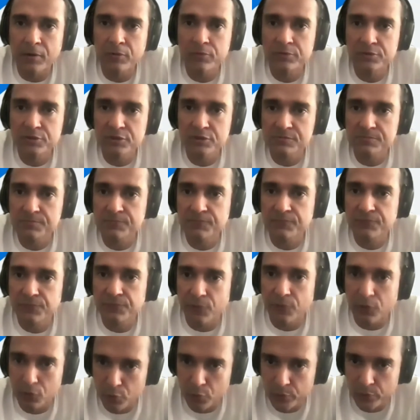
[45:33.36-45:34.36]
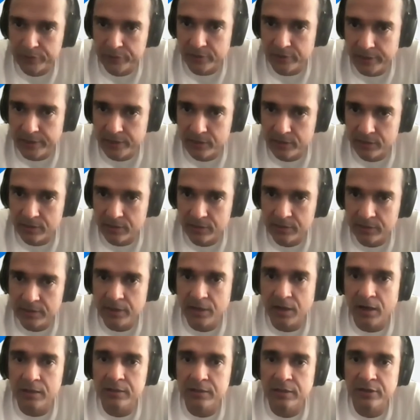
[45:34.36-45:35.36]
about just following the leader.
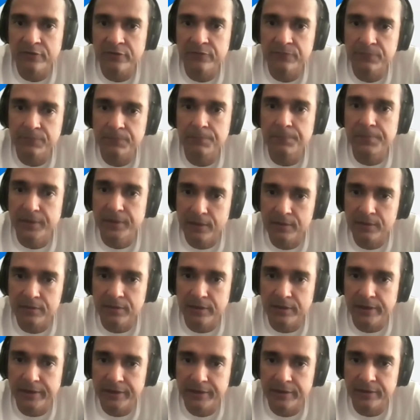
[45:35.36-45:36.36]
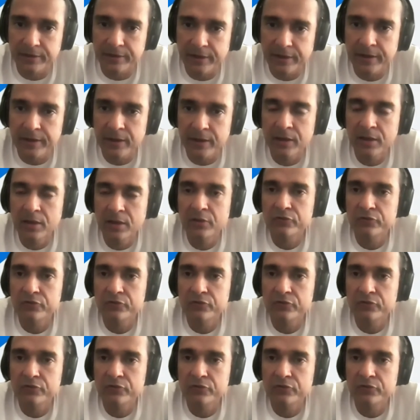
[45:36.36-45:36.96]
The other is being the leader, right?